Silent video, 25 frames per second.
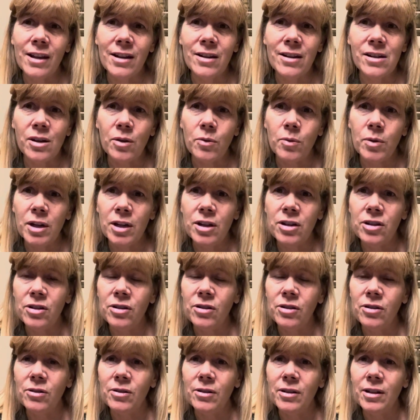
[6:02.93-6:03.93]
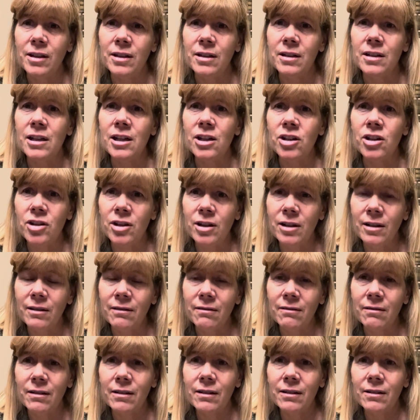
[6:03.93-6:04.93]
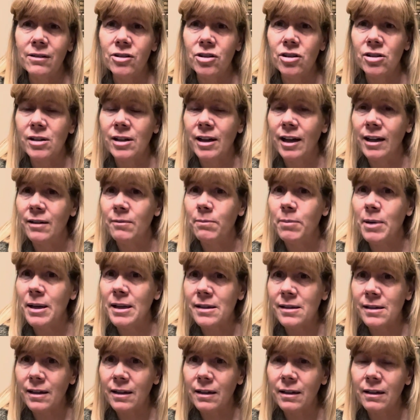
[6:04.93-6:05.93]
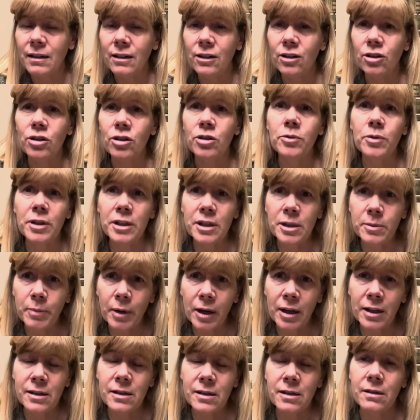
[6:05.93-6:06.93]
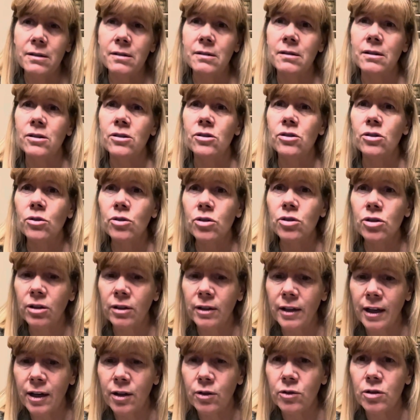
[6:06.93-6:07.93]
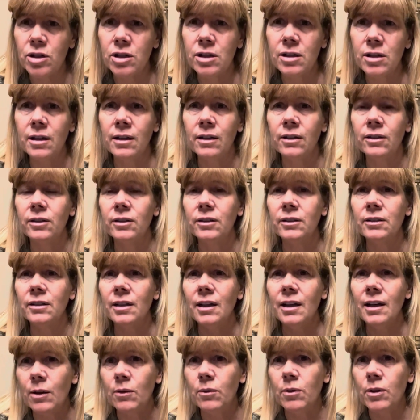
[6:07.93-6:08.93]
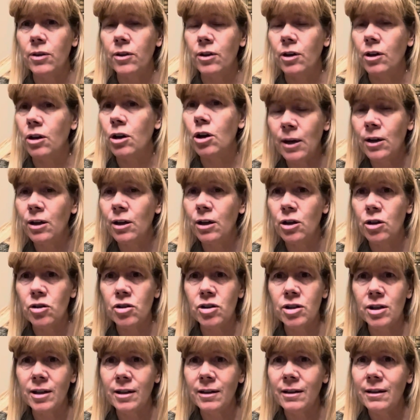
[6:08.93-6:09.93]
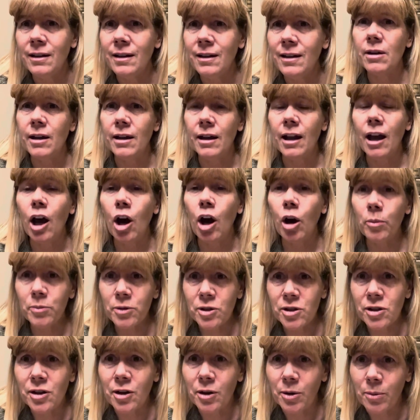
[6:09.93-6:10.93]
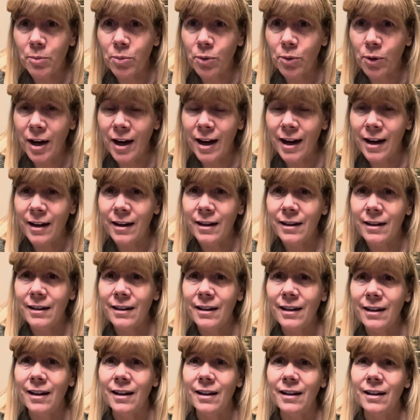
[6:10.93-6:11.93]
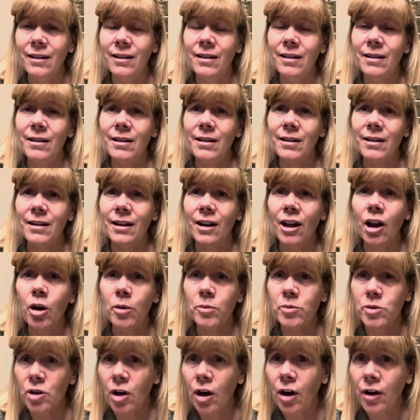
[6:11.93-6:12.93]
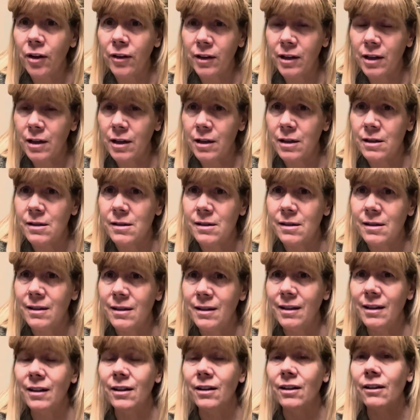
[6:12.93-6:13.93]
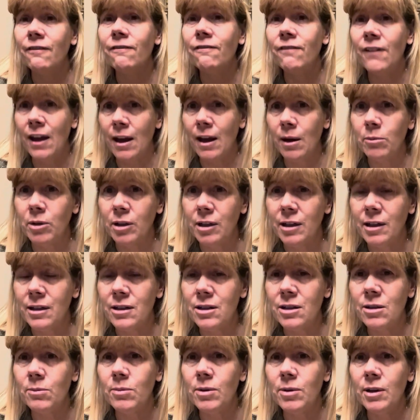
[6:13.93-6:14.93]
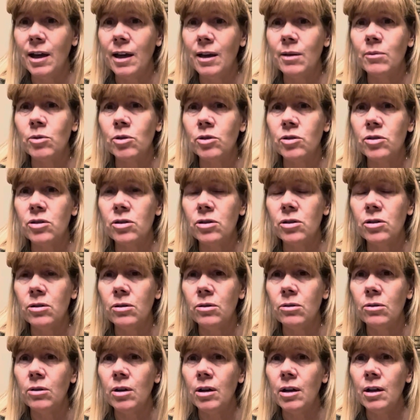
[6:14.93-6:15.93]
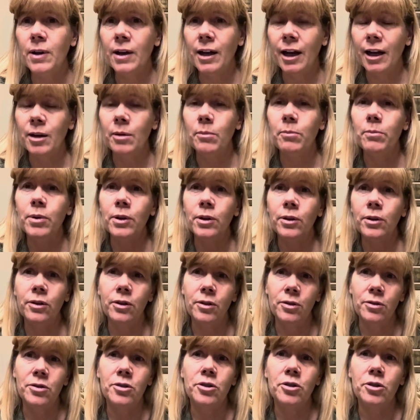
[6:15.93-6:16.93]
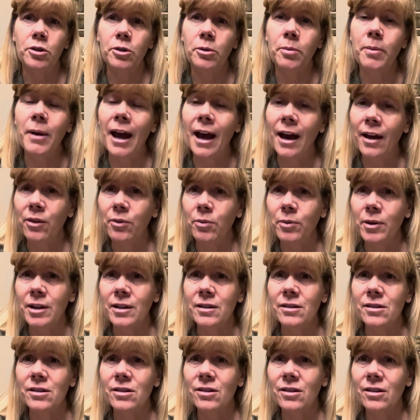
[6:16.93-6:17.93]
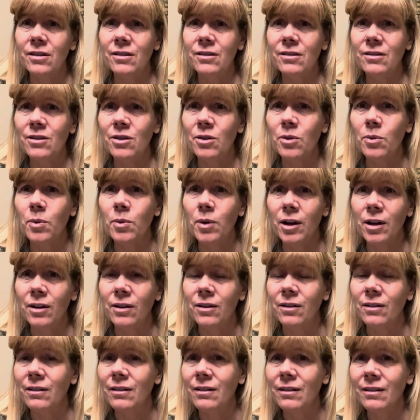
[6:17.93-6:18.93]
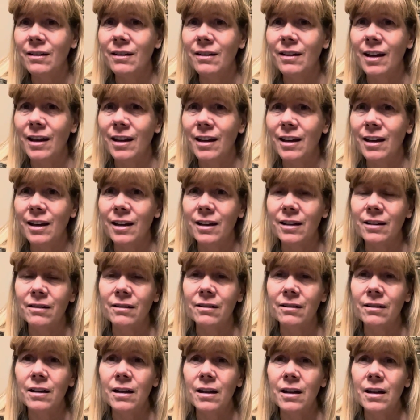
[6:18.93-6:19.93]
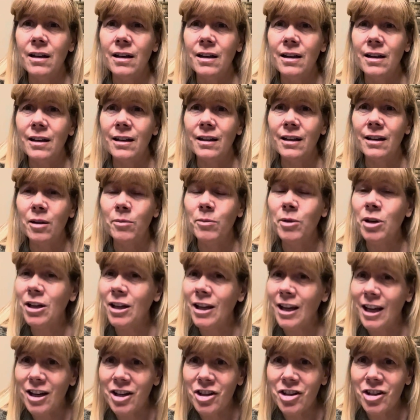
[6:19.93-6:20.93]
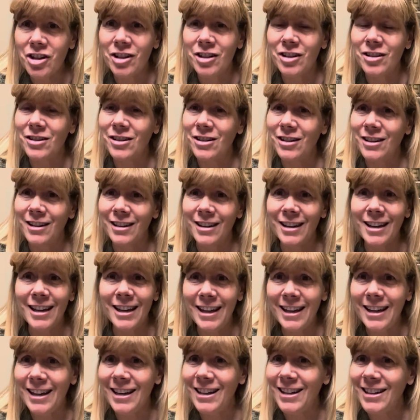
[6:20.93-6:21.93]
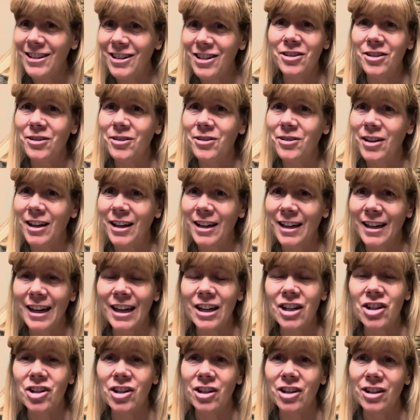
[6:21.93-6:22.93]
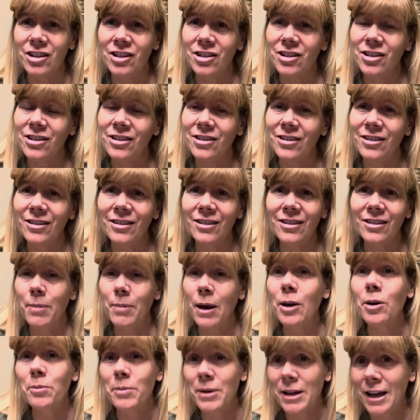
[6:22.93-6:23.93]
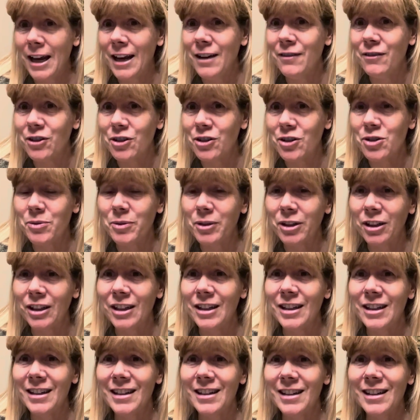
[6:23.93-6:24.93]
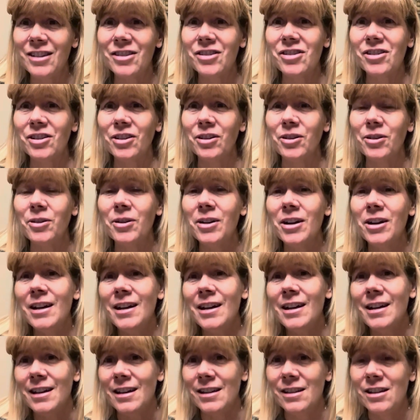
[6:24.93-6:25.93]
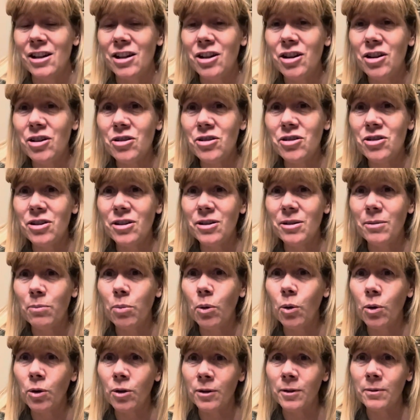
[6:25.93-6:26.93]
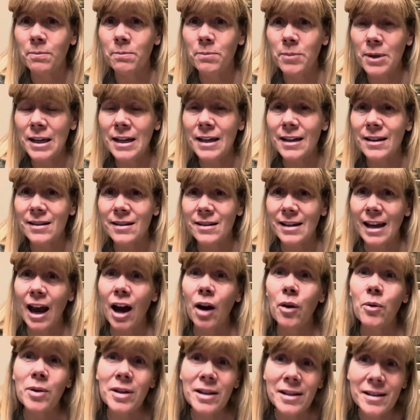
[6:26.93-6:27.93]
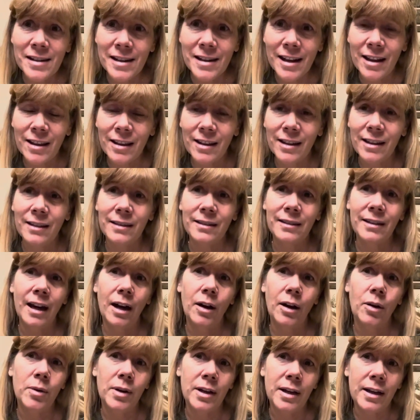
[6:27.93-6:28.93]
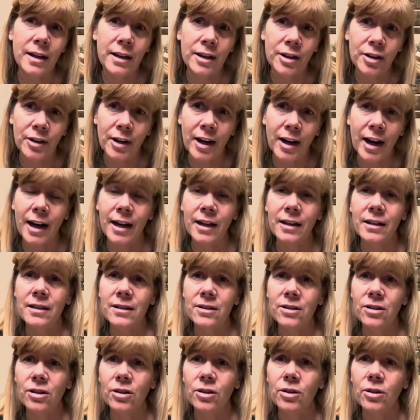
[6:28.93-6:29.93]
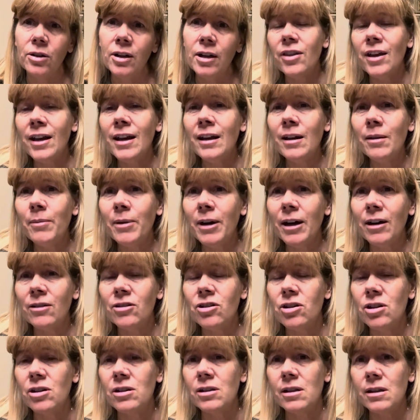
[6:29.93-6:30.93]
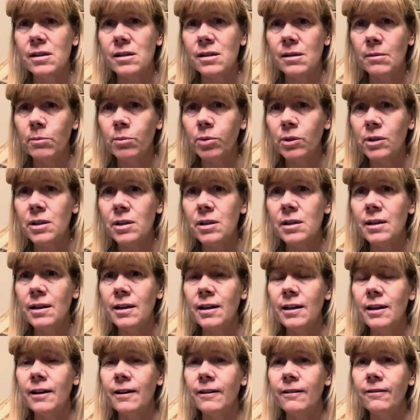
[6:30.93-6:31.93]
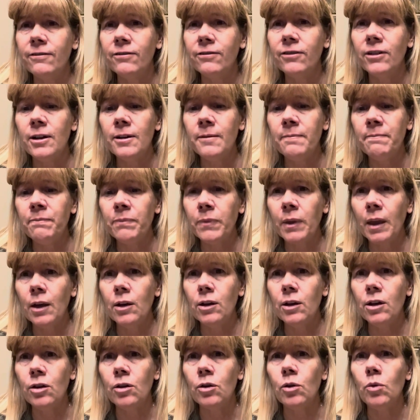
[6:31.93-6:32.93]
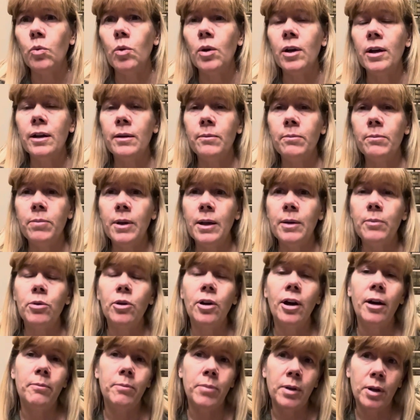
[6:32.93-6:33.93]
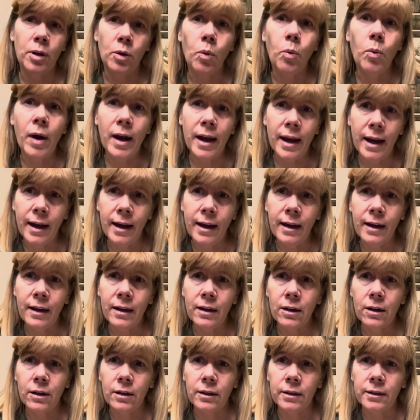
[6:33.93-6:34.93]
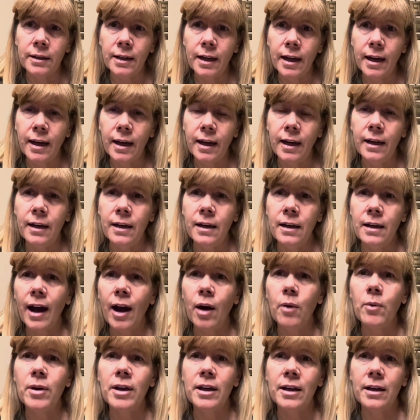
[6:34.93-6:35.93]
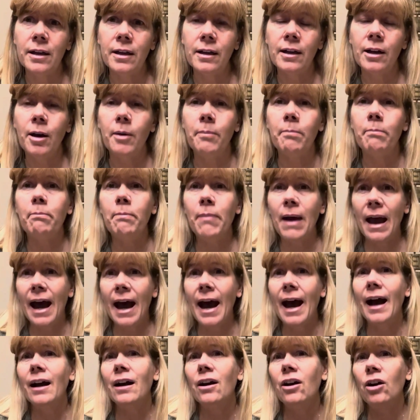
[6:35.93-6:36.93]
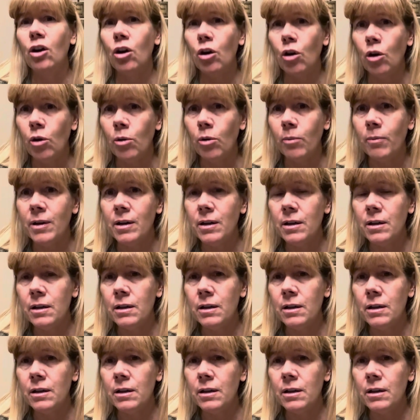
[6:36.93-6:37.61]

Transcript: things that we do in teaching just kind of basic good responses and social language skills with our parent coaching, it helps their brain and it helps all the kids in the family to be able to kind of build those neural pathways to where they can communication is a key to the connection and to better behaviors, really. And so it's a huge important piece how we say things, how we interact. So think about just the simplicity of, you know, when people have been away all day, how we come back home.